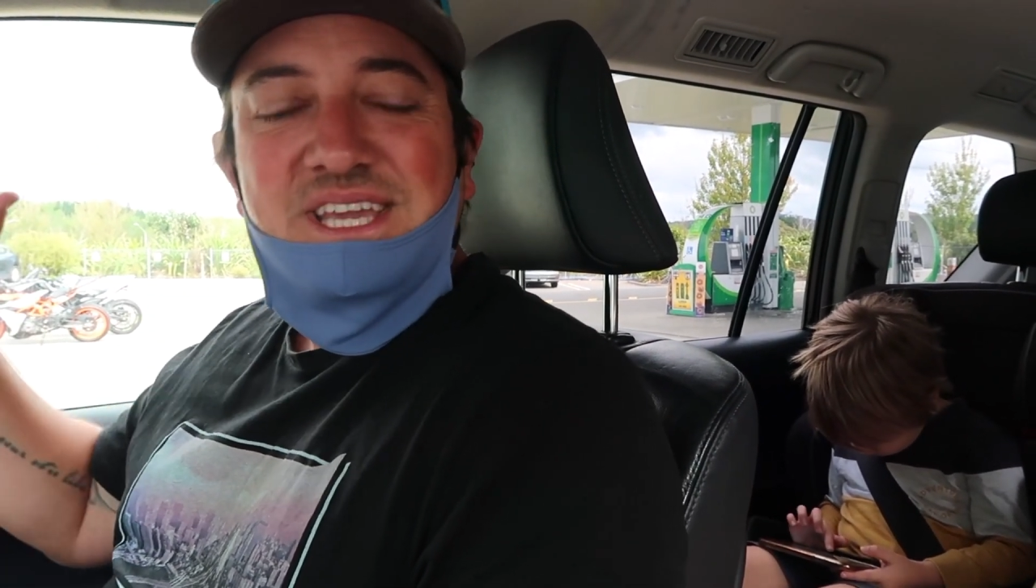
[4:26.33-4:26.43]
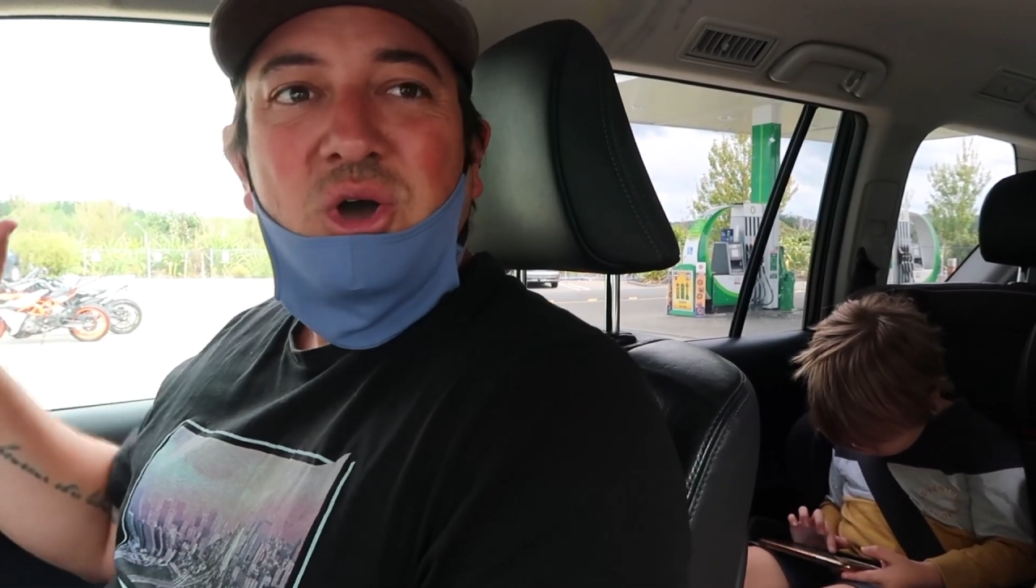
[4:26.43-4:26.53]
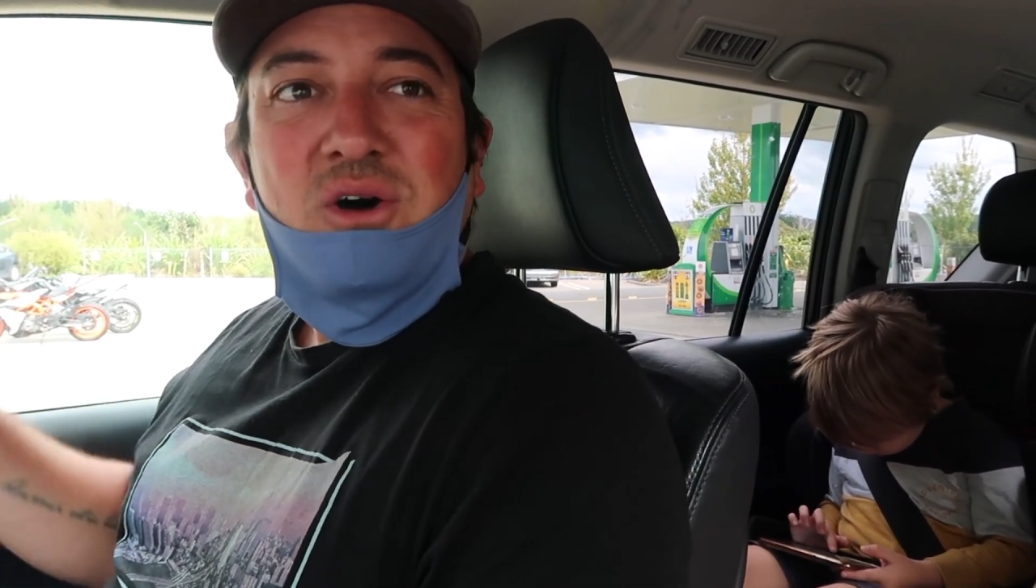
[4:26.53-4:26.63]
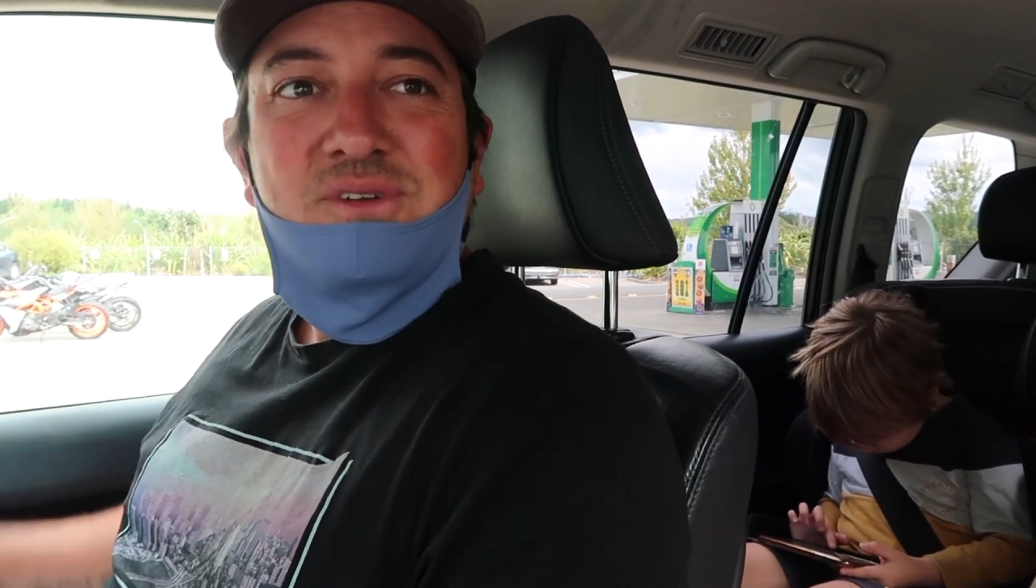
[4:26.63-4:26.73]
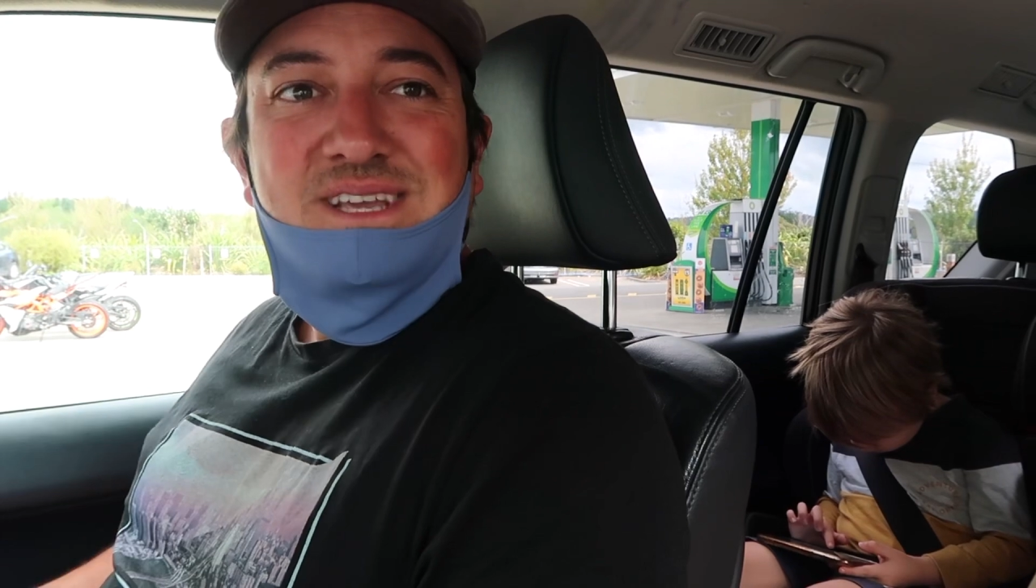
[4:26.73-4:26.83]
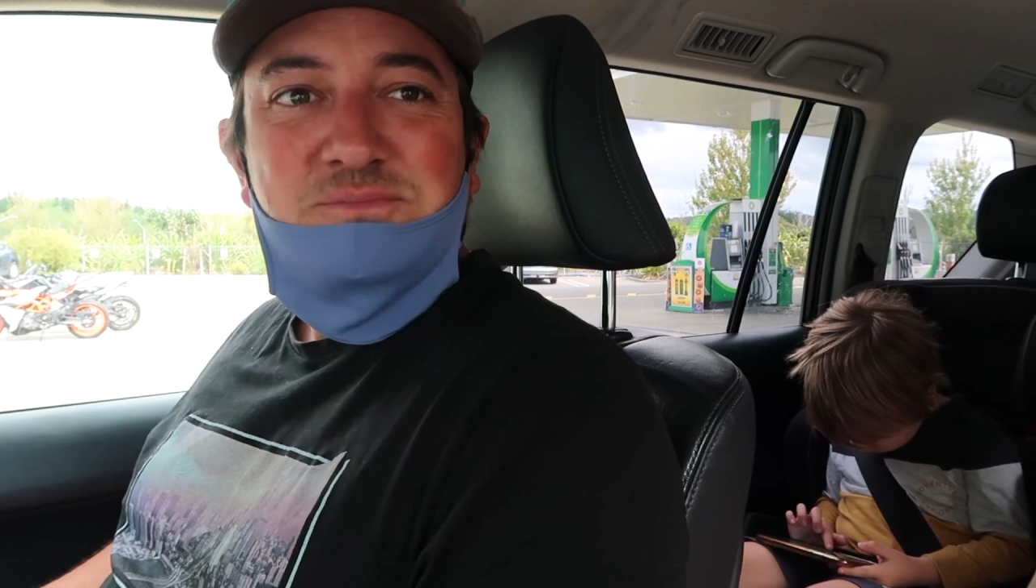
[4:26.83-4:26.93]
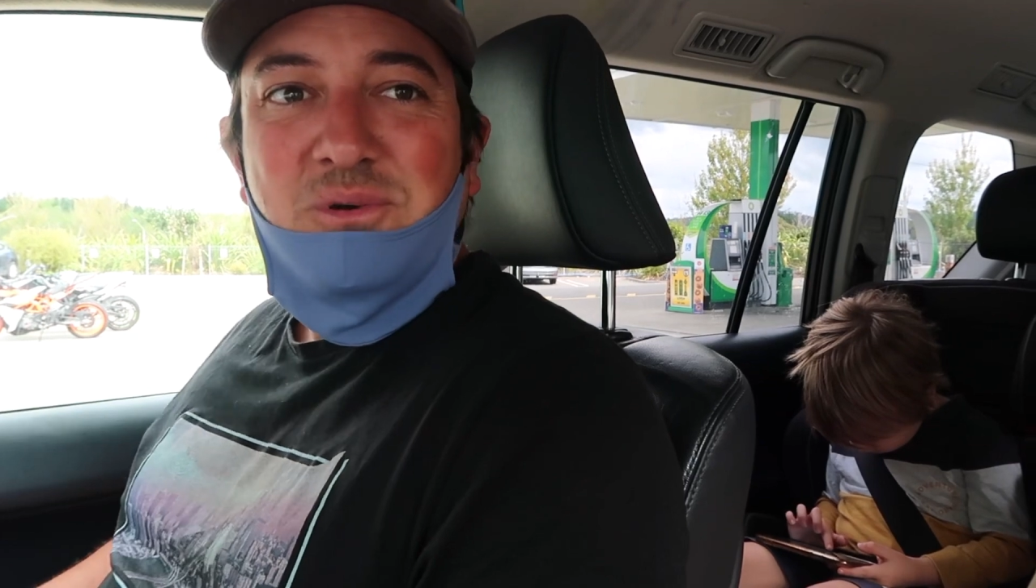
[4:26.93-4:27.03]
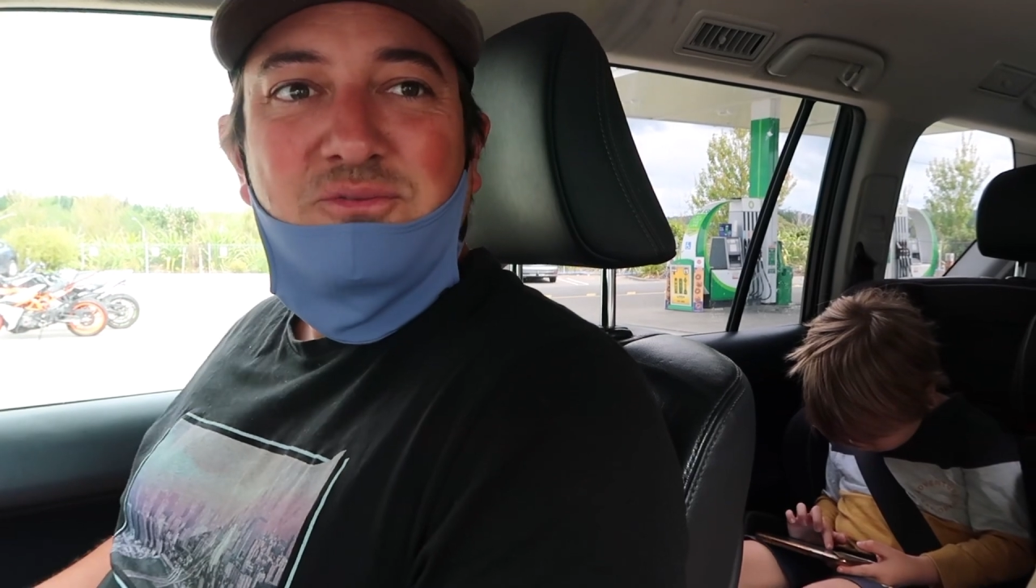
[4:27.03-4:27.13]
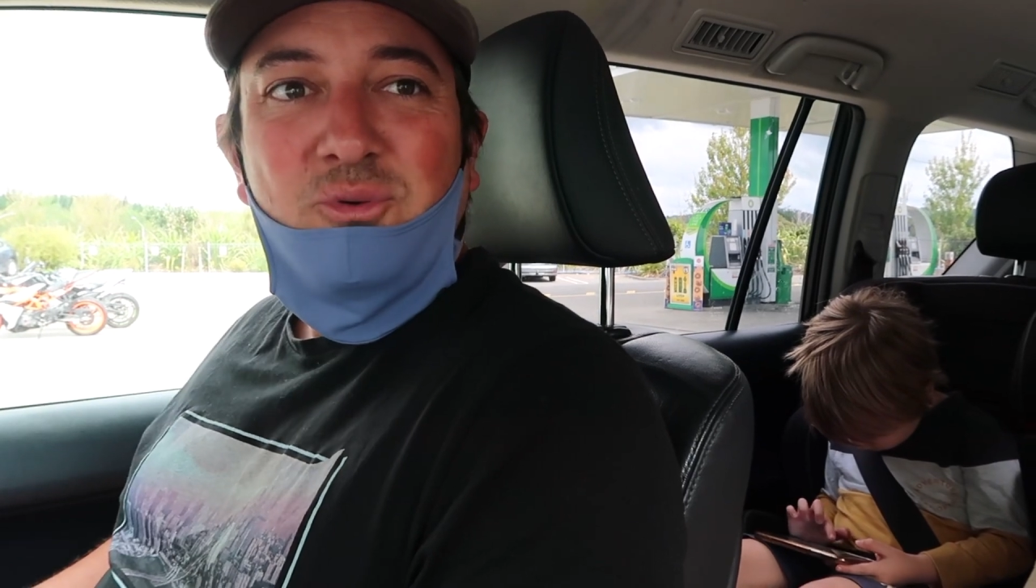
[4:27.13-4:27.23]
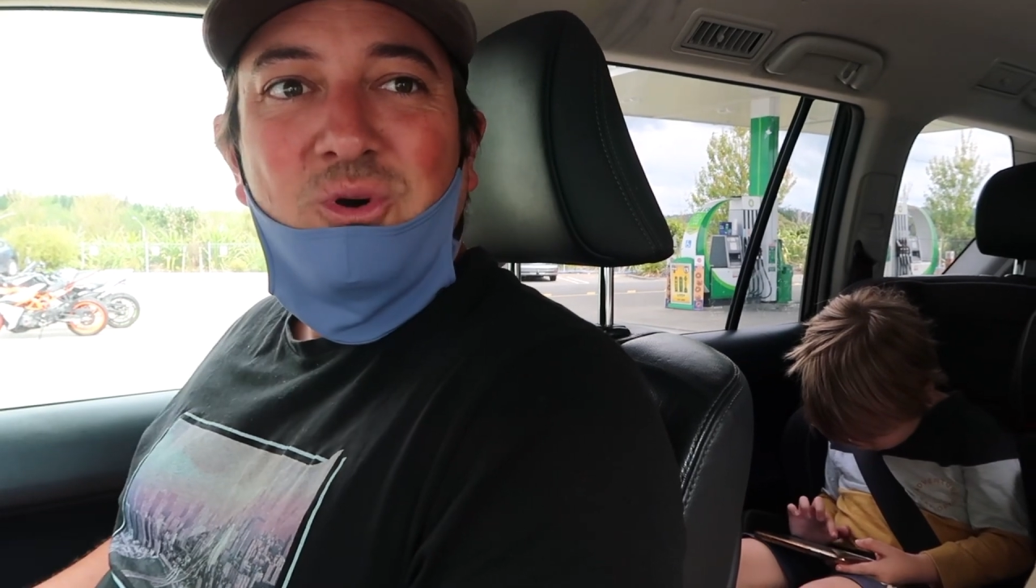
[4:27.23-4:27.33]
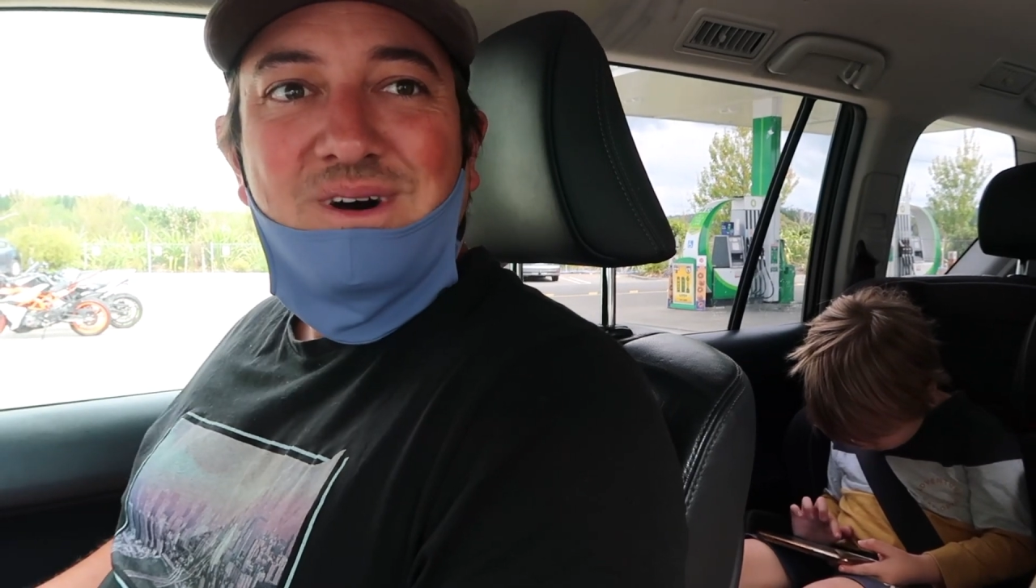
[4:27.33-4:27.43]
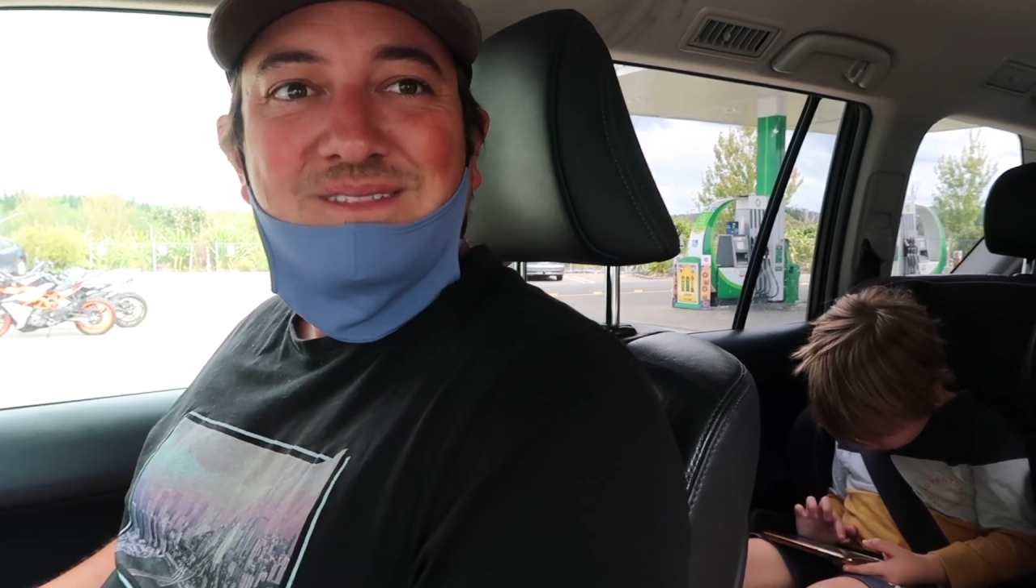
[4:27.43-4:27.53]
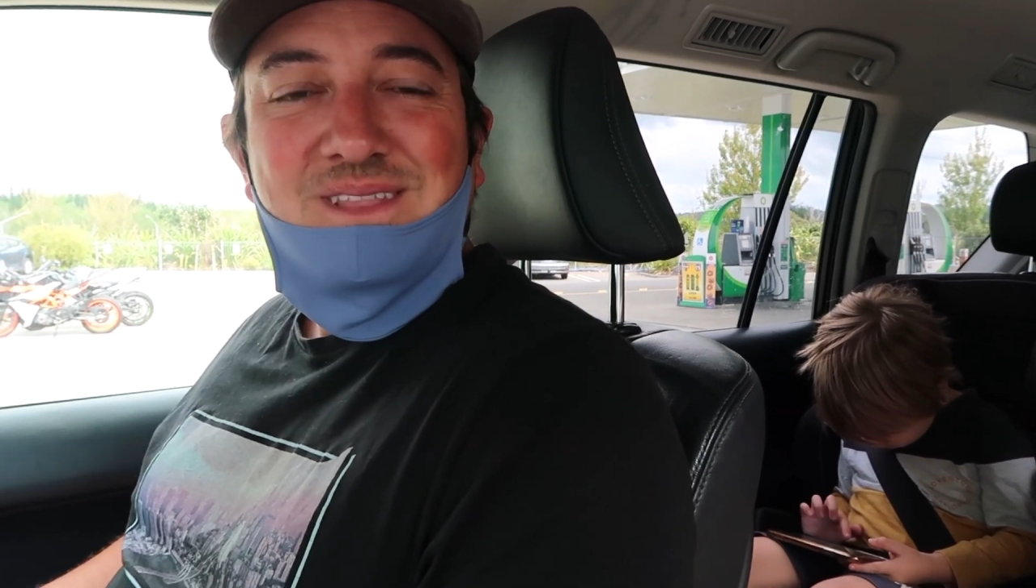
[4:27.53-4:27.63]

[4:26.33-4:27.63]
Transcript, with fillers: coffees before.